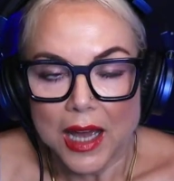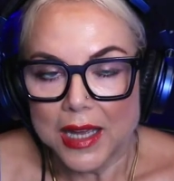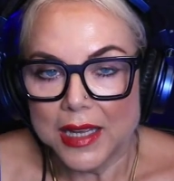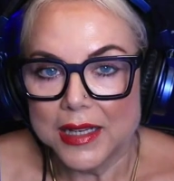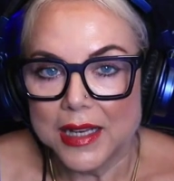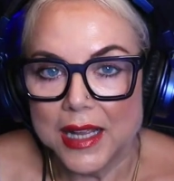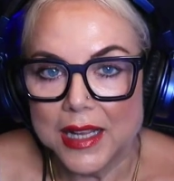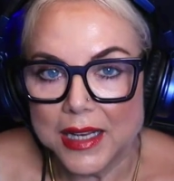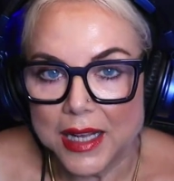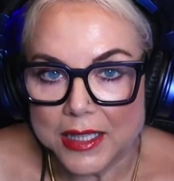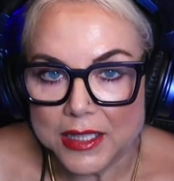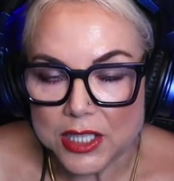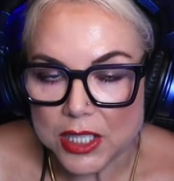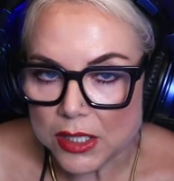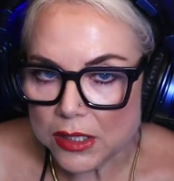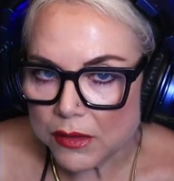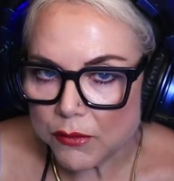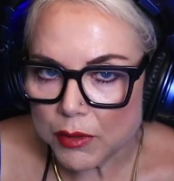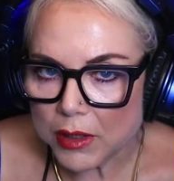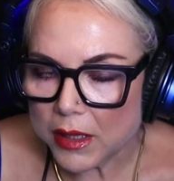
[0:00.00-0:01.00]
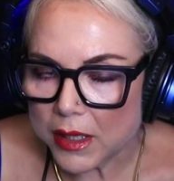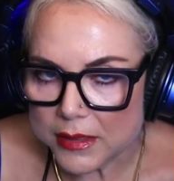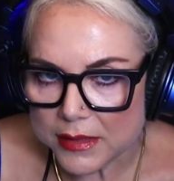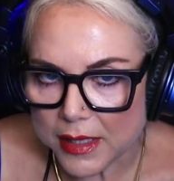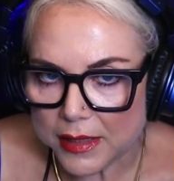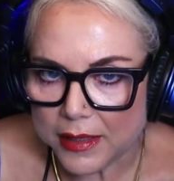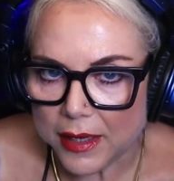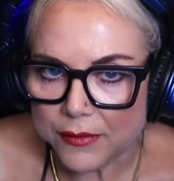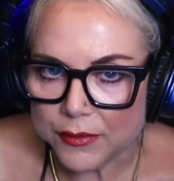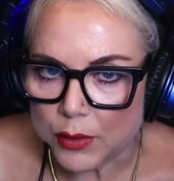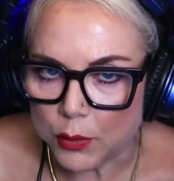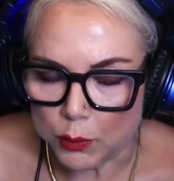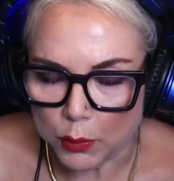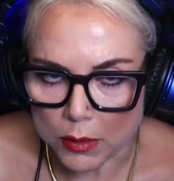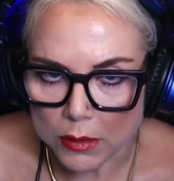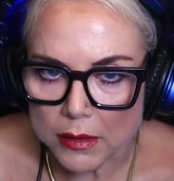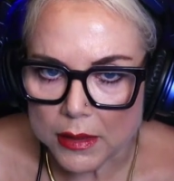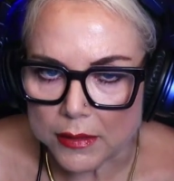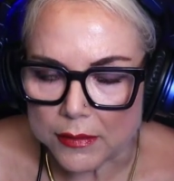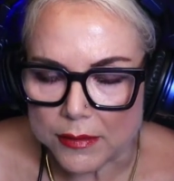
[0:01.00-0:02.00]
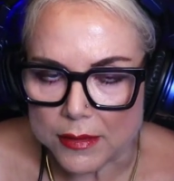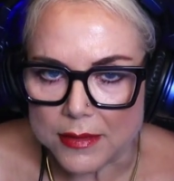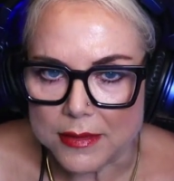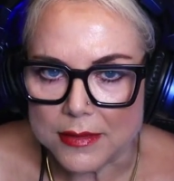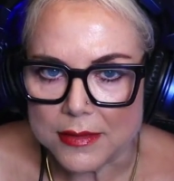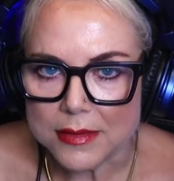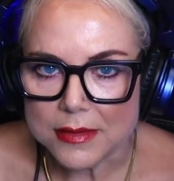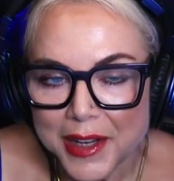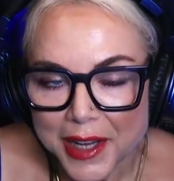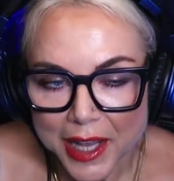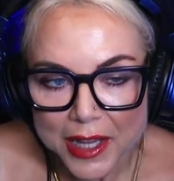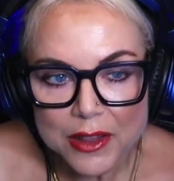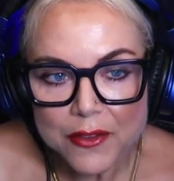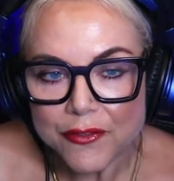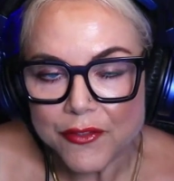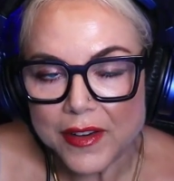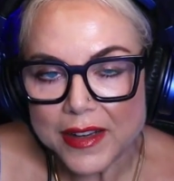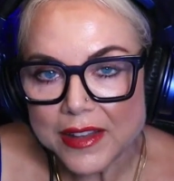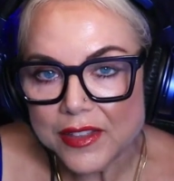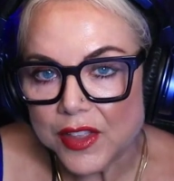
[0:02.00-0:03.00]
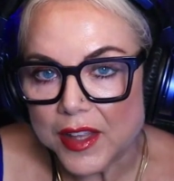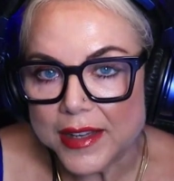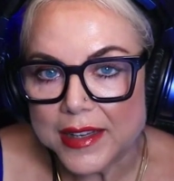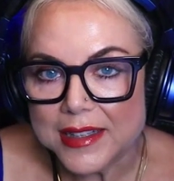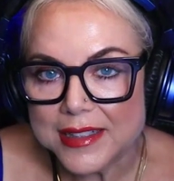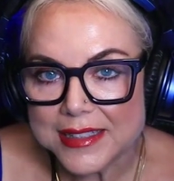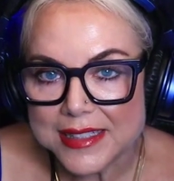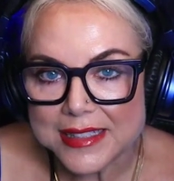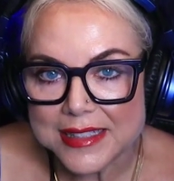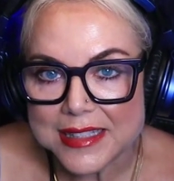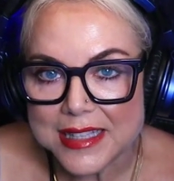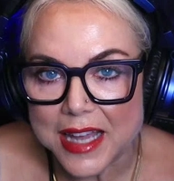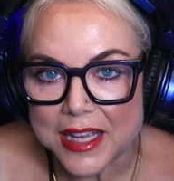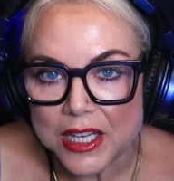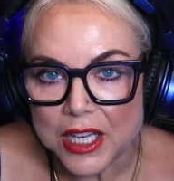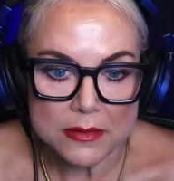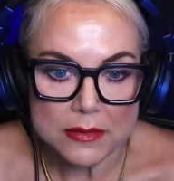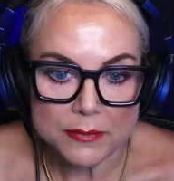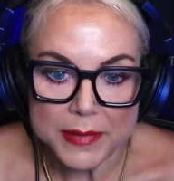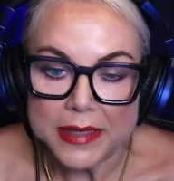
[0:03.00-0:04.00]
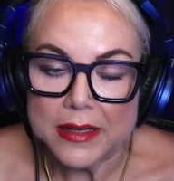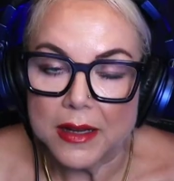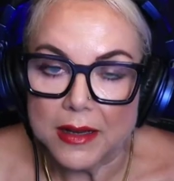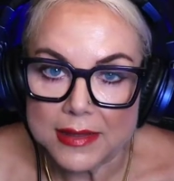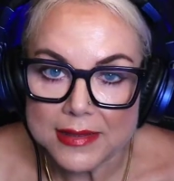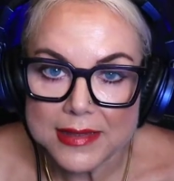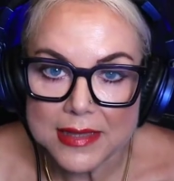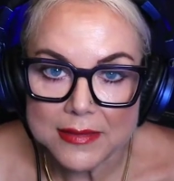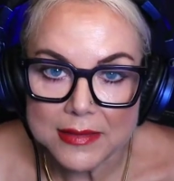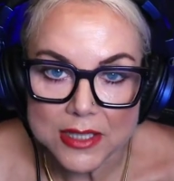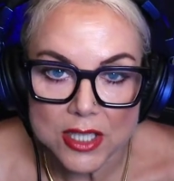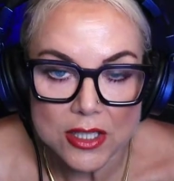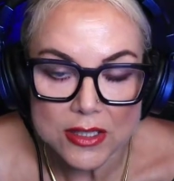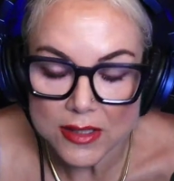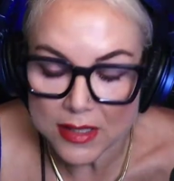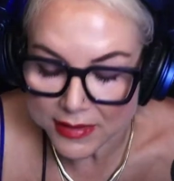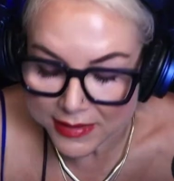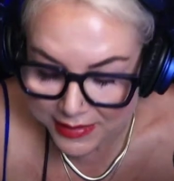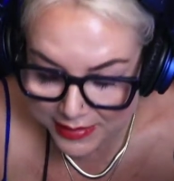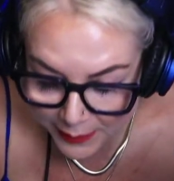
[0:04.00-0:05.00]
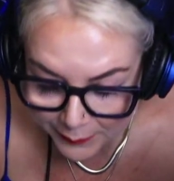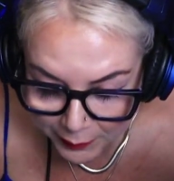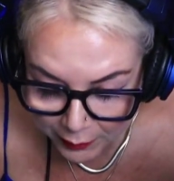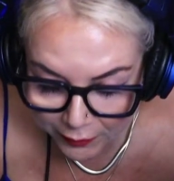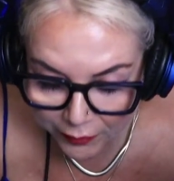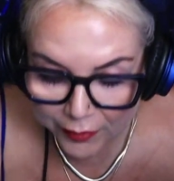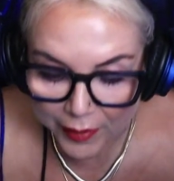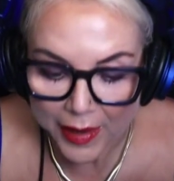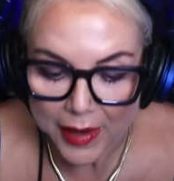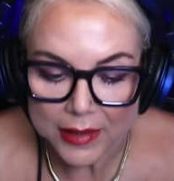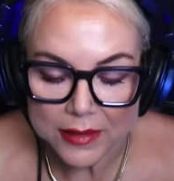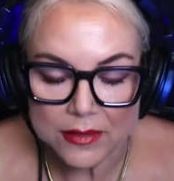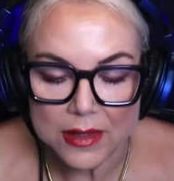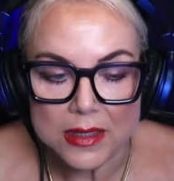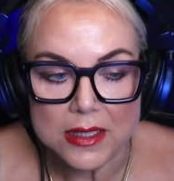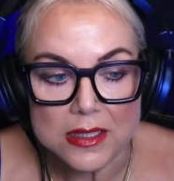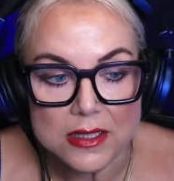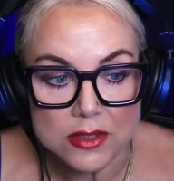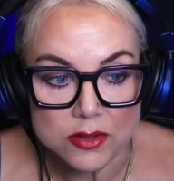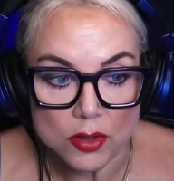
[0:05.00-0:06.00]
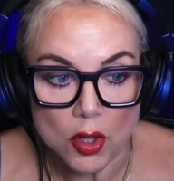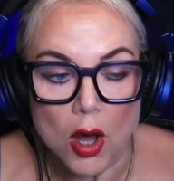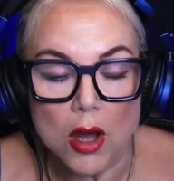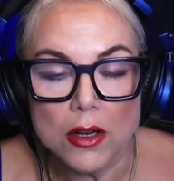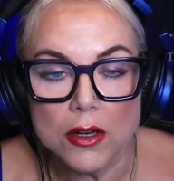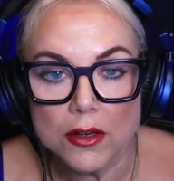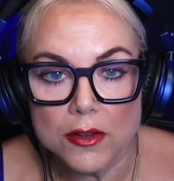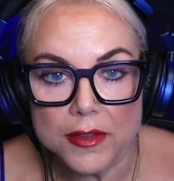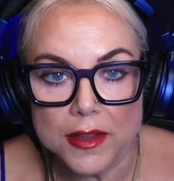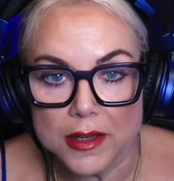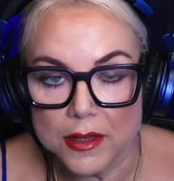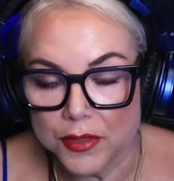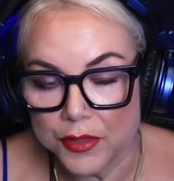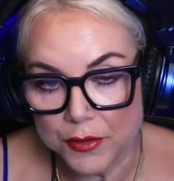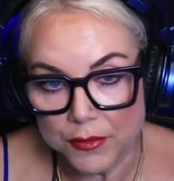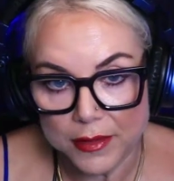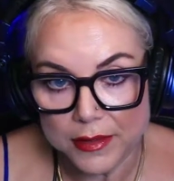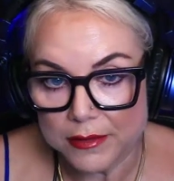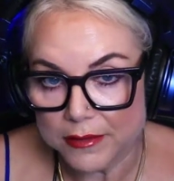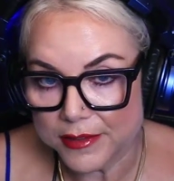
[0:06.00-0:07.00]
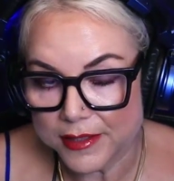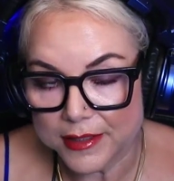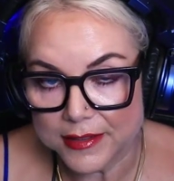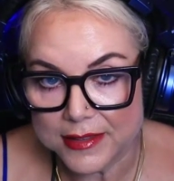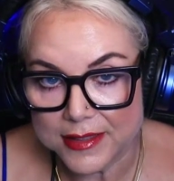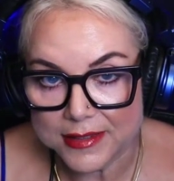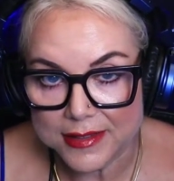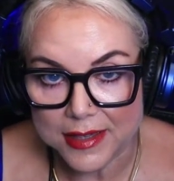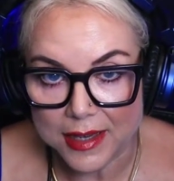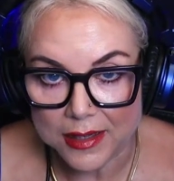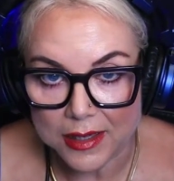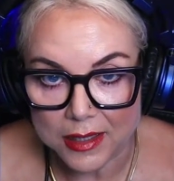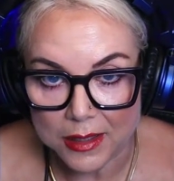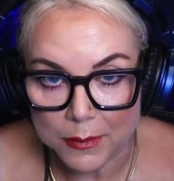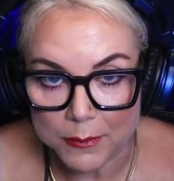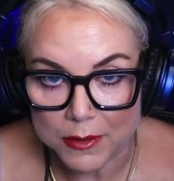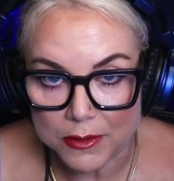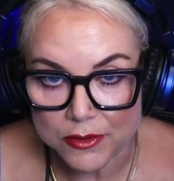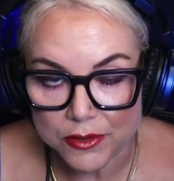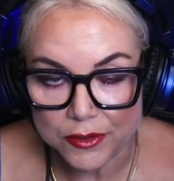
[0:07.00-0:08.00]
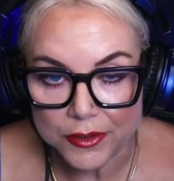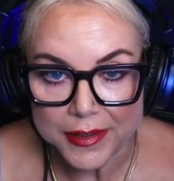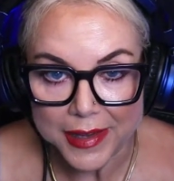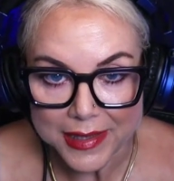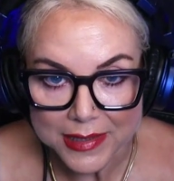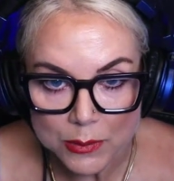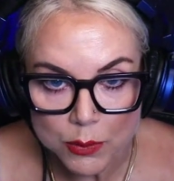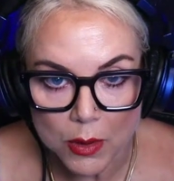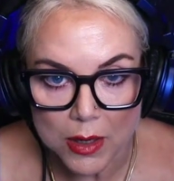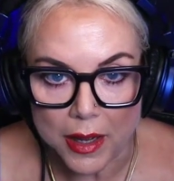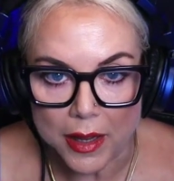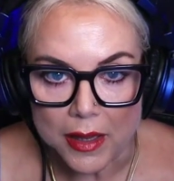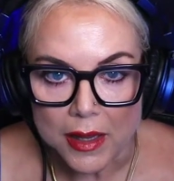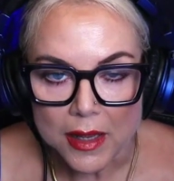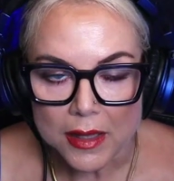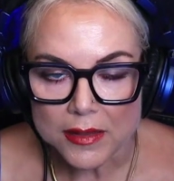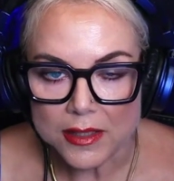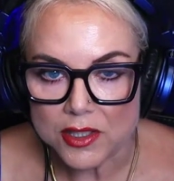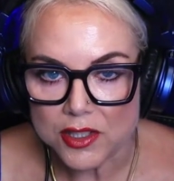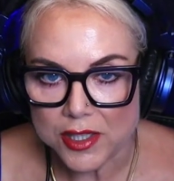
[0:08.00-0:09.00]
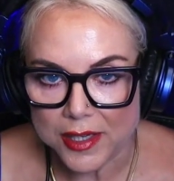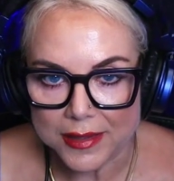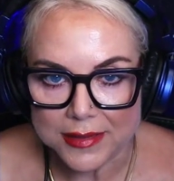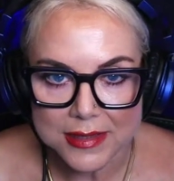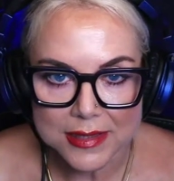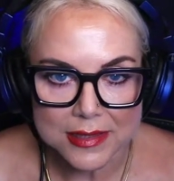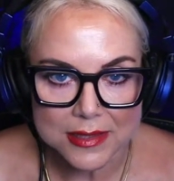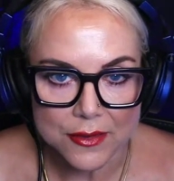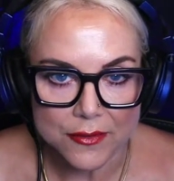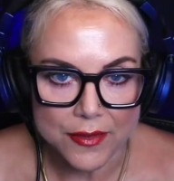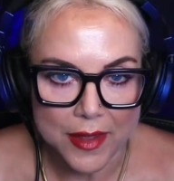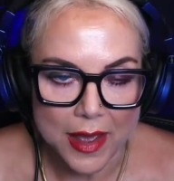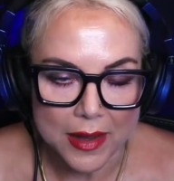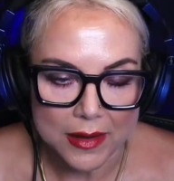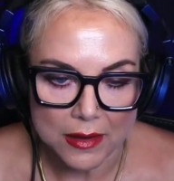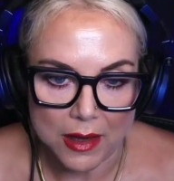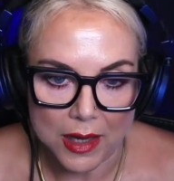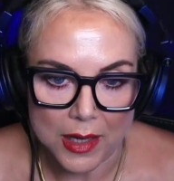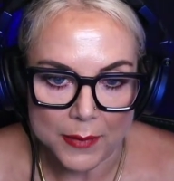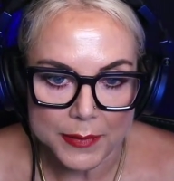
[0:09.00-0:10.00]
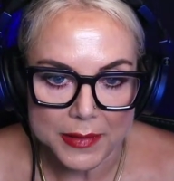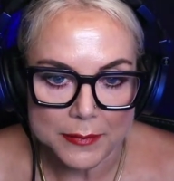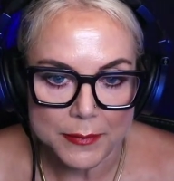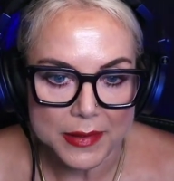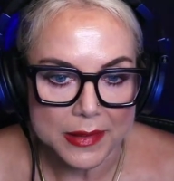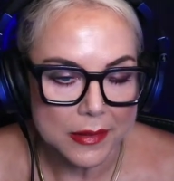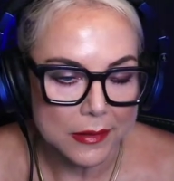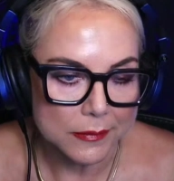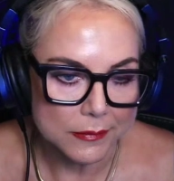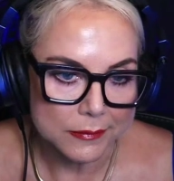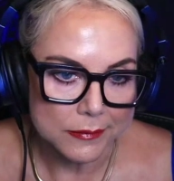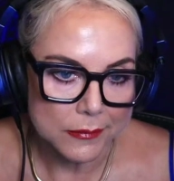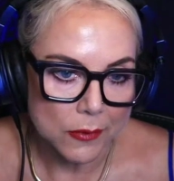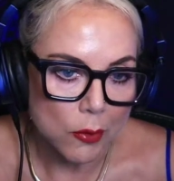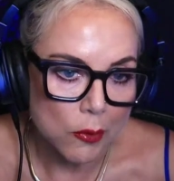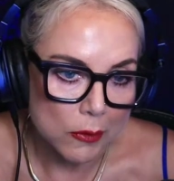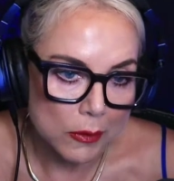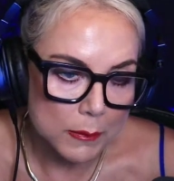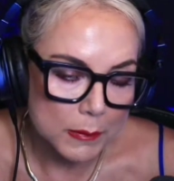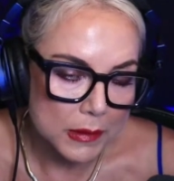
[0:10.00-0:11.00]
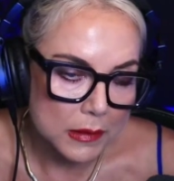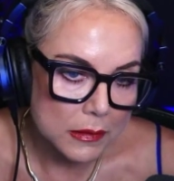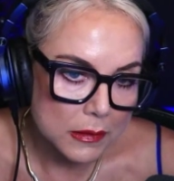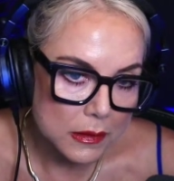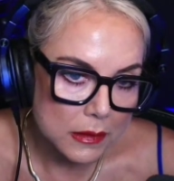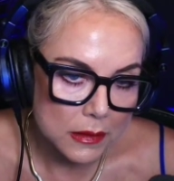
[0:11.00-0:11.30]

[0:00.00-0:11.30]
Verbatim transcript: and, and I didn't realize I'd have to work at this. And the funny thing is, is that because it just the simple fact that it's longer than a 30 or 60 second commercial, guess what? The chances of that copy being horrible